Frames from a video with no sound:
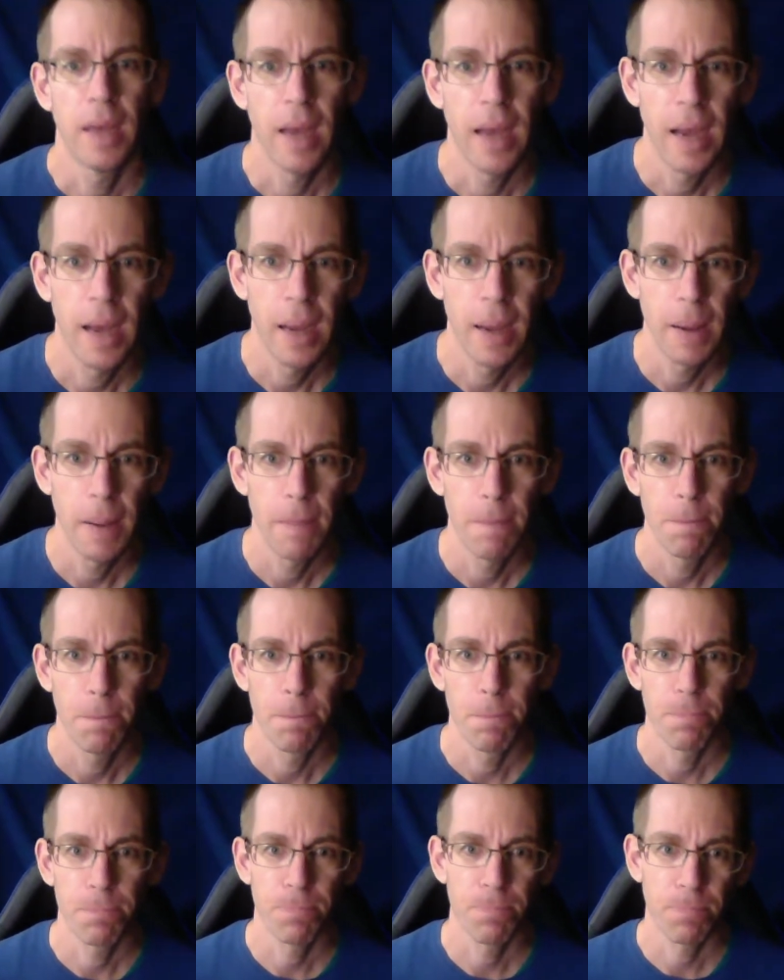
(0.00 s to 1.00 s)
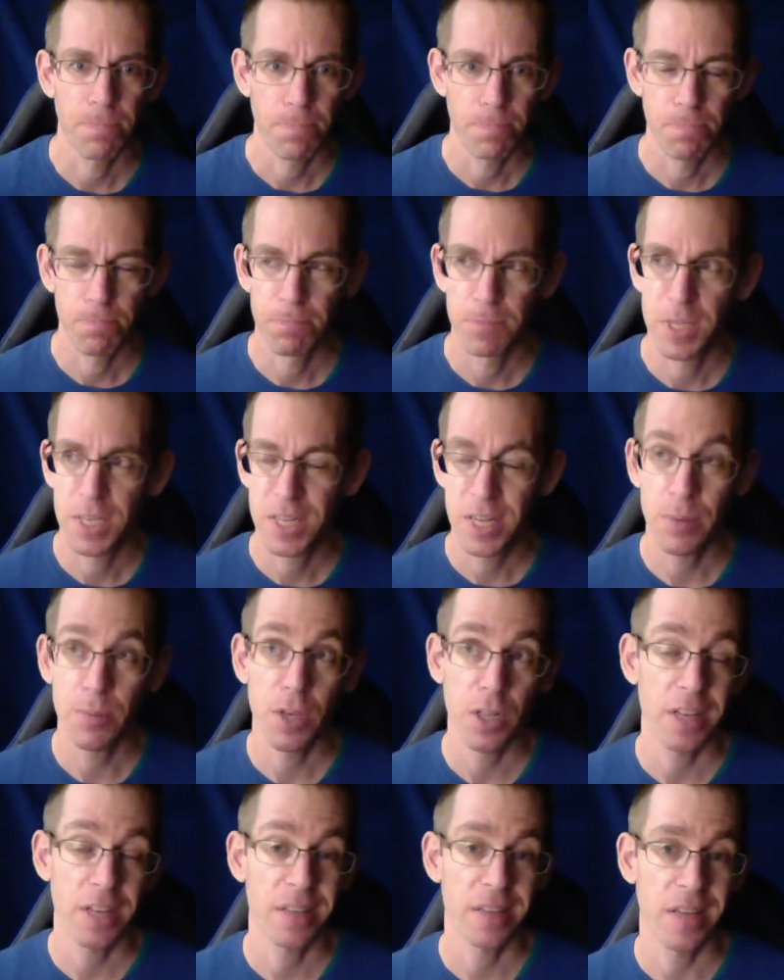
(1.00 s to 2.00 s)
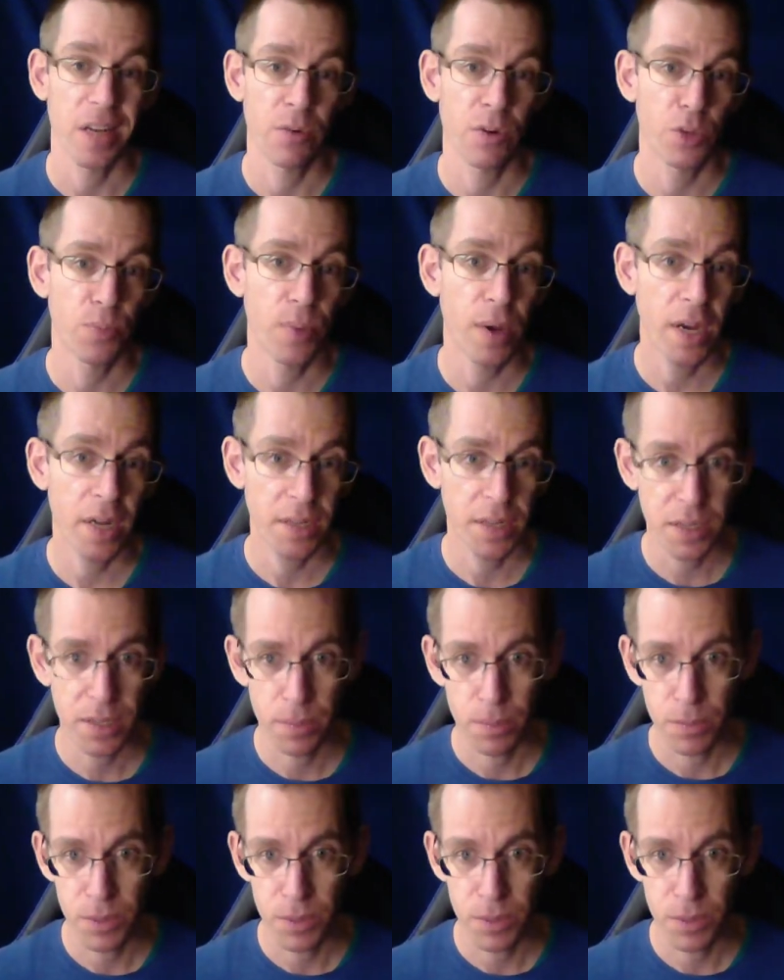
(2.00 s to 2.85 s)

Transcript: um, stimulus and response,